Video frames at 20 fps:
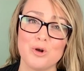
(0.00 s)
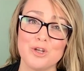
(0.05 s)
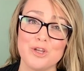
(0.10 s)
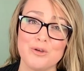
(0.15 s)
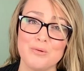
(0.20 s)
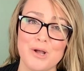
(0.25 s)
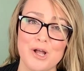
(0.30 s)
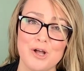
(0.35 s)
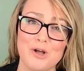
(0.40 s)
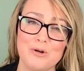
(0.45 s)

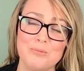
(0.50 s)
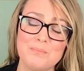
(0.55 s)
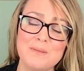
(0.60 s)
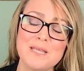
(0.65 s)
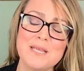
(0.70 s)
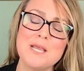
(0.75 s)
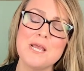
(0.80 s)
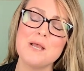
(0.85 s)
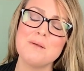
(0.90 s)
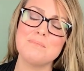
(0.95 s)
new home,
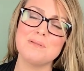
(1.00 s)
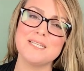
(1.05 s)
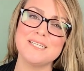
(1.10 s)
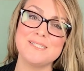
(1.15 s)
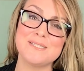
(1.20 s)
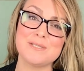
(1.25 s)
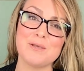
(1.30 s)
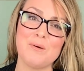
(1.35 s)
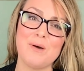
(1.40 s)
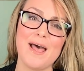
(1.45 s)

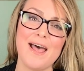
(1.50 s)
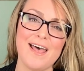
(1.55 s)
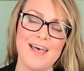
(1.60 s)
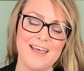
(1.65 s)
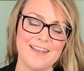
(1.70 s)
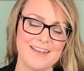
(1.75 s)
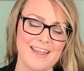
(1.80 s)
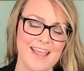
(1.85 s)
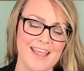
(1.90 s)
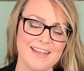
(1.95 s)
please go
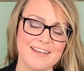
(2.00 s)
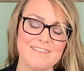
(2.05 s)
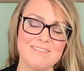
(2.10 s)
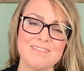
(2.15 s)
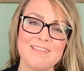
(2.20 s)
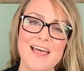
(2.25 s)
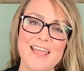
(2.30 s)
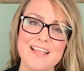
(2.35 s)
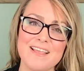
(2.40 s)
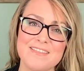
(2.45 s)
ahead and
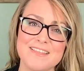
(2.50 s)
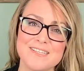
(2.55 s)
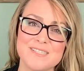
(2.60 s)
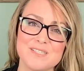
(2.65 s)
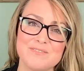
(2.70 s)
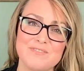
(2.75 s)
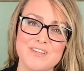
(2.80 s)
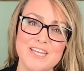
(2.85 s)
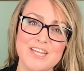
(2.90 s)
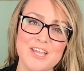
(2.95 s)
like
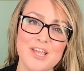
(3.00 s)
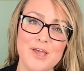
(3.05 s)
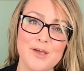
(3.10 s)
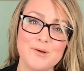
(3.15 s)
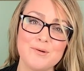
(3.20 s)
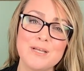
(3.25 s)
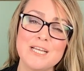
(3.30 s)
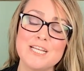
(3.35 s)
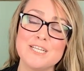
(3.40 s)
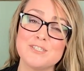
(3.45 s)
this
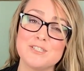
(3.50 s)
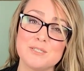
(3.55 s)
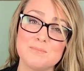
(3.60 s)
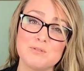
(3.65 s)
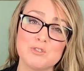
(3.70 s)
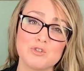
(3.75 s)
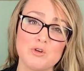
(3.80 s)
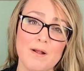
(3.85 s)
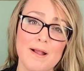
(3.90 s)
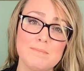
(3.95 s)
video,
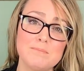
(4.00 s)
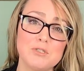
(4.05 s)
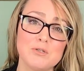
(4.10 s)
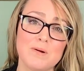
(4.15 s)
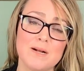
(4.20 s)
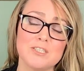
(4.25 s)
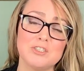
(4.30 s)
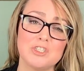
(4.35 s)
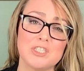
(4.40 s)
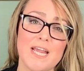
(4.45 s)
subscribe to
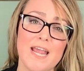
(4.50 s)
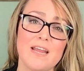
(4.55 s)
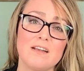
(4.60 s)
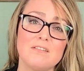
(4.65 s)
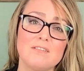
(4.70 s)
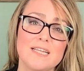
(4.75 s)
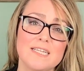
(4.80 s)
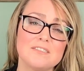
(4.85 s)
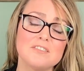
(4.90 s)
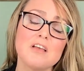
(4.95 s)
our
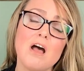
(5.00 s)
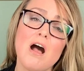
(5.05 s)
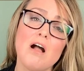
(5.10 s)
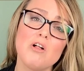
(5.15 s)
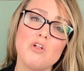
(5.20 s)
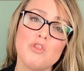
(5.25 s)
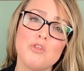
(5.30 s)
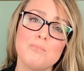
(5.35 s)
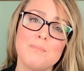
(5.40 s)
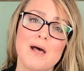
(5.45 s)
channel, and
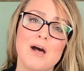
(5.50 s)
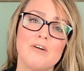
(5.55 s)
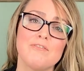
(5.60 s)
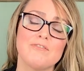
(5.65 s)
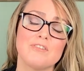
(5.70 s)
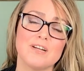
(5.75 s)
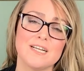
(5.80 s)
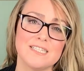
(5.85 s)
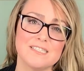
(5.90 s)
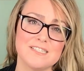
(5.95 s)
toggle the bell
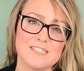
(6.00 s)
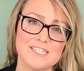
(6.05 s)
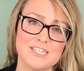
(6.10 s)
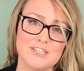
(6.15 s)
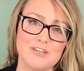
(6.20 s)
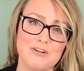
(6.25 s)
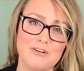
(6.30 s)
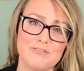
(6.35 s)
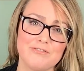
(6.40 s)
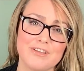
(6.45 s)
for
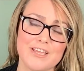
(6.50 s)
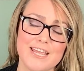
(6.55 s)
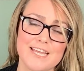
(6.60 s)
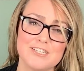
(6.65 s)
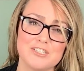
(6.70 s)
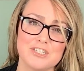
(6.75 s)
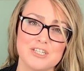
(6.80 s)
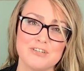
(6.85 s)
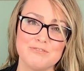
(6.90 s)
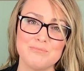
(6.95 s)
instant
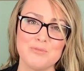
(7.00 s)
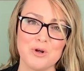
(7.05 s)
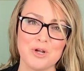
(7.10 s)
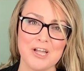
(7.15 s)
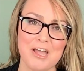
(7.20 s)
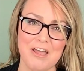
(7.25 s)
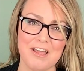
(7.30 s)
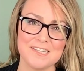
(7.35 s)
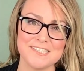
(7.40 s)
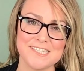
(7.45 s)
notification of more
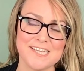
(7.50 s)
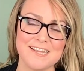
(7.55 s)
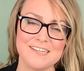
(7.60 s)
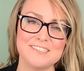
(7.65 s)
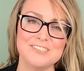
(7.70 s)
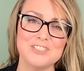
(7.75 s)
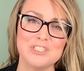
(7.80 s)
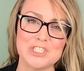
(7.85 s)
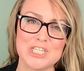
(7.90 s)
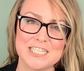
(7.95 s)
content
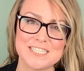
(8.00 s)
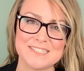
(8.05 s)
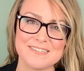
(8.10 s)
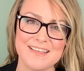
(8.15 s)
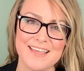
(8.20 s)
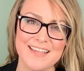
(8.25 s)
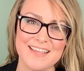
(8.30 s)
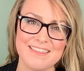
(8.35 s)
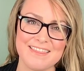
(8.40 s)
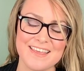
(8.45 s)
just like